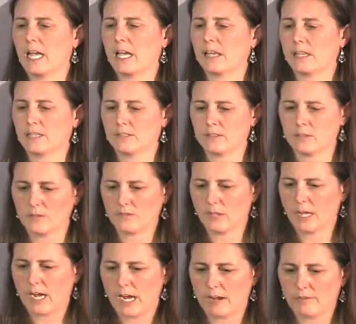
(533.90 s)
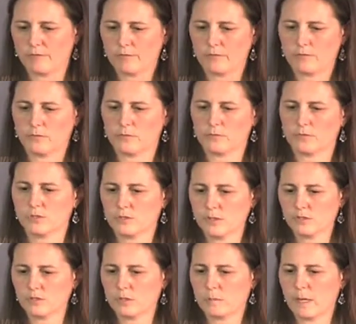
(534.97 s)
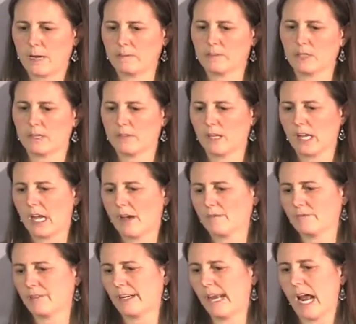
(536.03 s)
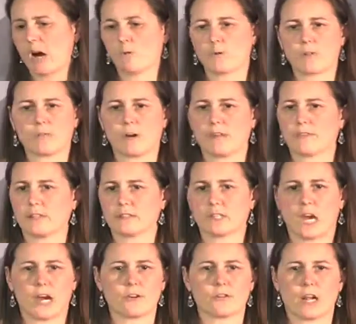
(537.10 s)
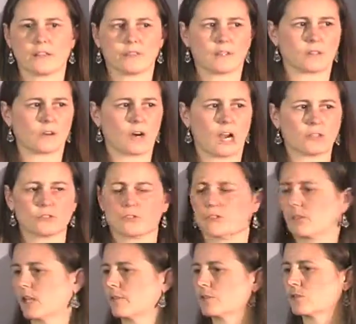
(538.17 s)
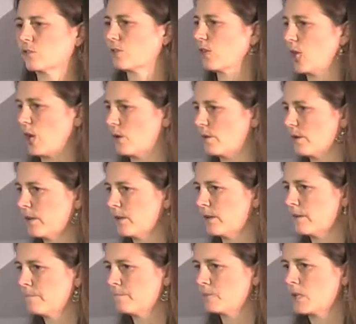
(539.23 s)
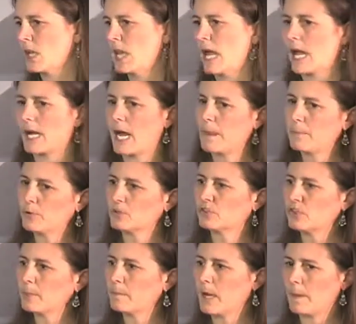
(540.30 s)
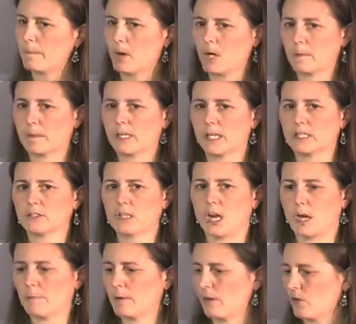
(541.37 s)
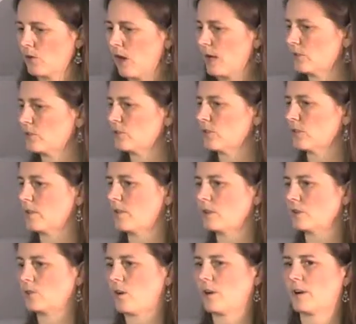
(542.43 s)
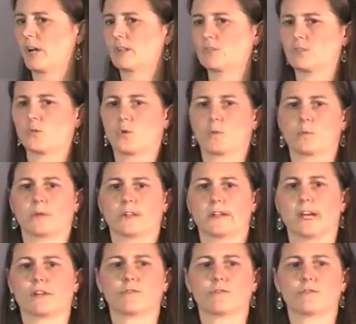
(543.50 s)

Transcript: and they have severe sleep apnea and they have an hour throughout the entire night that their oxygen levels are low. And I put CPAP on them at nighttime and their oxygen levels are nice and normal at